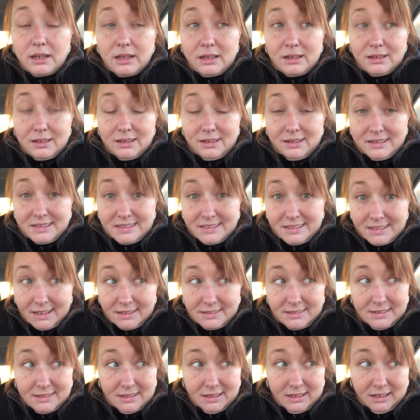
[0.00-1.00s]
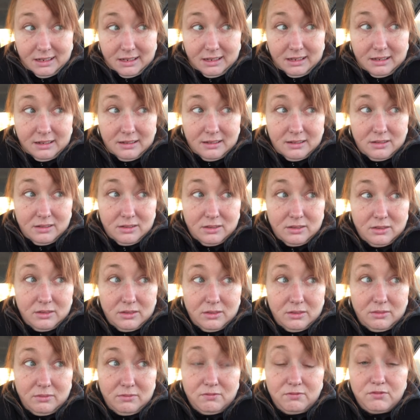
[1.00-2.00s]
and a necessity
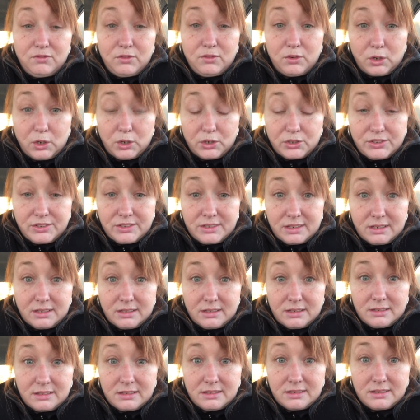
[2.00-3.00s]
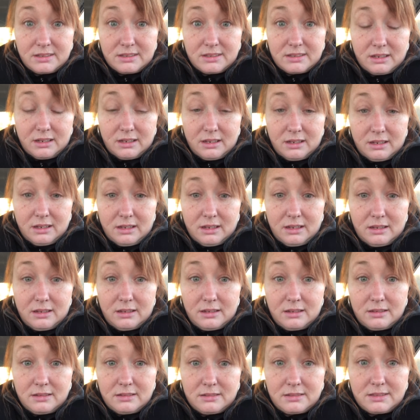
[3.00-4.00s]
versus
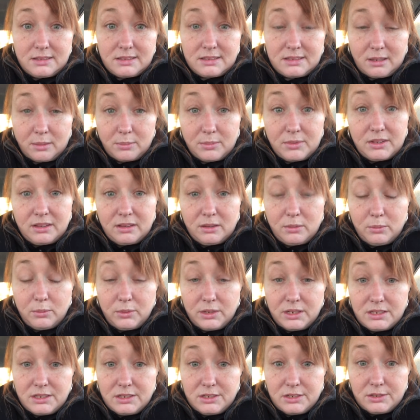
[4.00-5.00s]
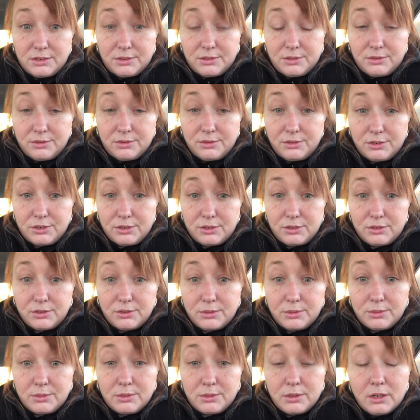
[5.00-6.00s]
something that we do
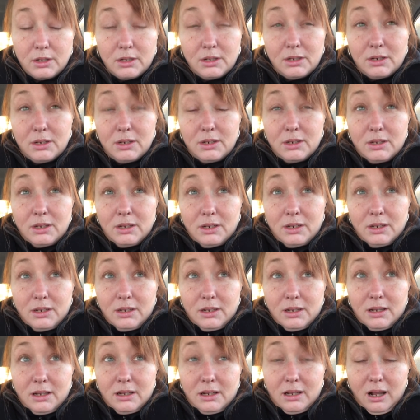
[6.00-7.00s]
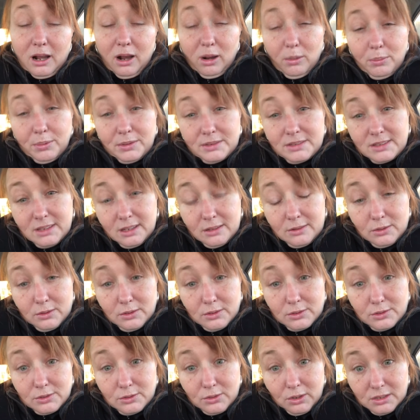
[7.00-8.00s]
to help us get through
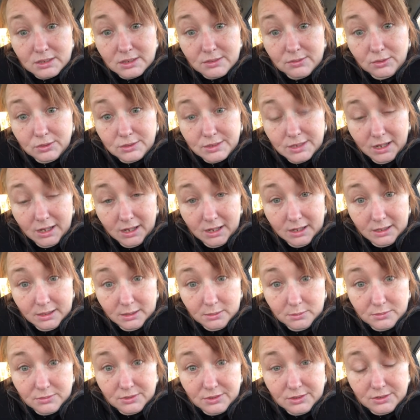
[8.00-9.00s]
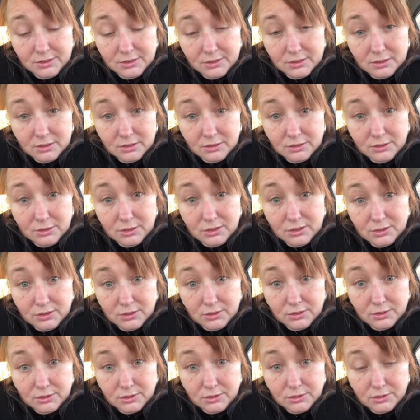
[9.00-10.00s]
the stressful times,
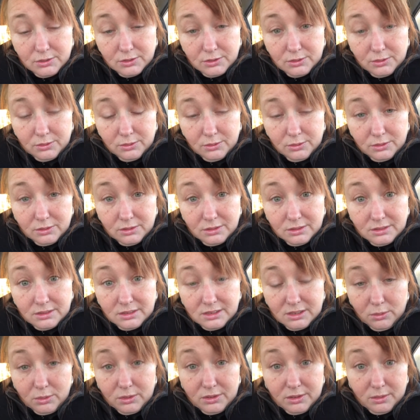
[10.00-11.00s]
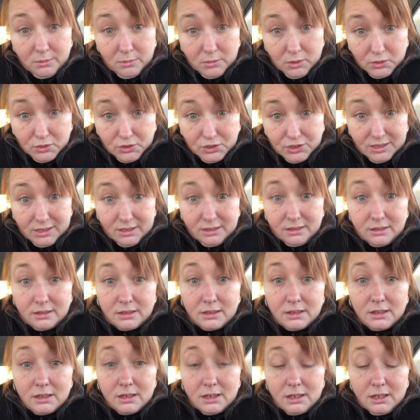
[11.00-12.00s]
to deal with emotion,